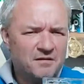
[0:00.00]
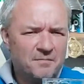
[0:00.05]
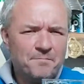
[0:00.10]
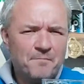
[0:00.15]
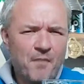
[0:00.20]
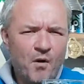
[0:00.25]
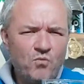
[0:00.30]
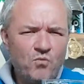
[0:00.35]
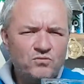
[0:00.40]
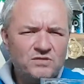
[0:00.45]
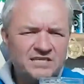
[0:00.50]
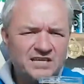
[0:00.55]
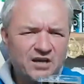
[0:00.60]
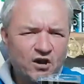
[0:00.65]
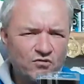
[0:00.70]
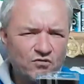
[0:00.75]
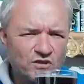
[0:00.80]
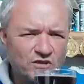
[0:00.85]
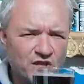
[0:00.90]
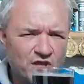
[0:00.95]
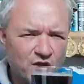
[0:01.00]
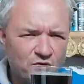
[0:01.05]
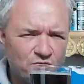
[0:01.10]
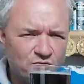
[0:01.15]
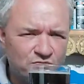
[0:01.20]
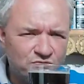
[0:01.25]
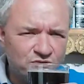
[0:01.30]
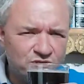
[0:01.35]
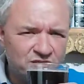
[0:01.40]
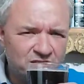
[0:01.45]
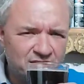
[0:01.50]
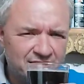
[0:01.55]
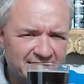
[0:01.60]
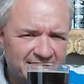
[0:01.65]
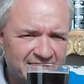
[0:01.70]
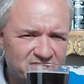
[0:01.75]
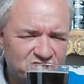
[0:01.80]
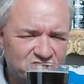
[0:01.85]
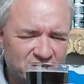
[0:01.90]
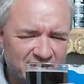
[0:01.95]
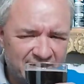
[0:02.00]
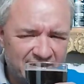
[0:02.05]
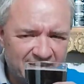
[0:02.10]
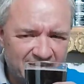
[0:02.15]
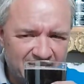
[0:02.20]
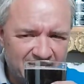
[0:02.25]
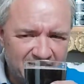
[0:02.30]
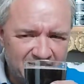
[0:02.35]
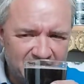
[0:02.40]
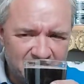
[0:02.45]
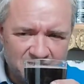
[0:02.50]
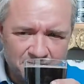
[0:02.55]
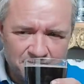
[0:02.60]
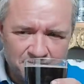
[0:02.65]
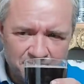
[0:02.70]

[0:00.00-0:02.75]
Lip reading: Malty on the nose, initially at least.